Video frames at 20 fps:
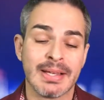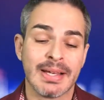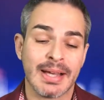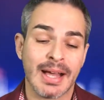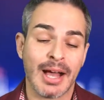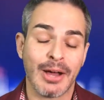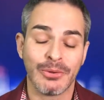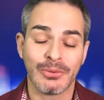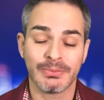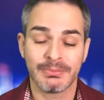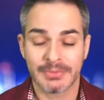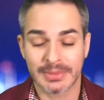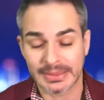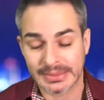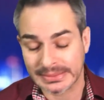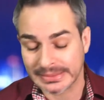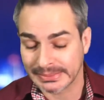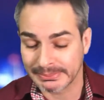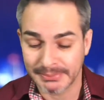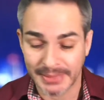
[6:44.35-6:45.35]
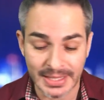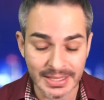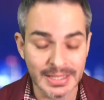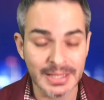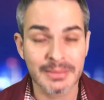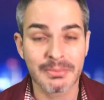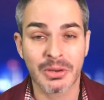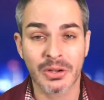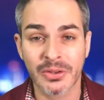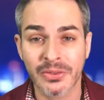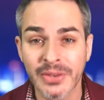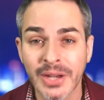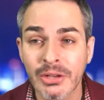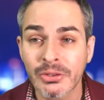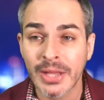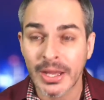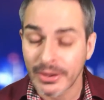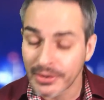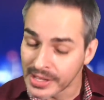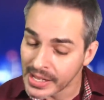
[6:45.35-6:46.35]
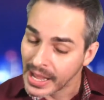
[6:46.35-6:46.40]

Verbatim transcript: out making a Model 3 now.